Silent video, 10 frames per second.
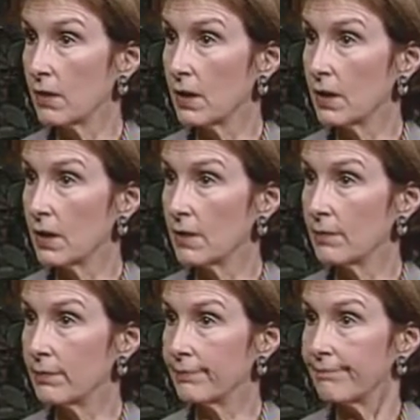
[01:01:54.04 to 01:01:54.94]

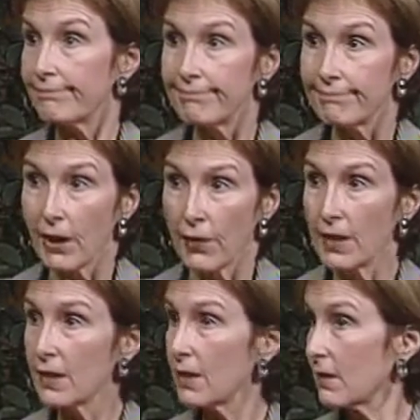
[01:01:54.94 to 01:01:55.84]

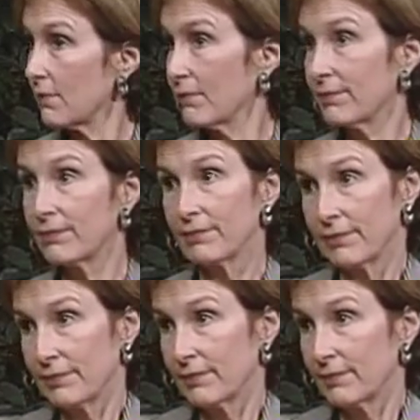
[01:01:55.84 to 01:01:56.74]
Conventions used to mean
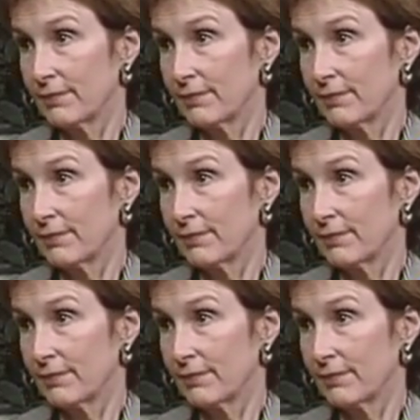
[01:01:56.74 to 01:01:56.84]
something.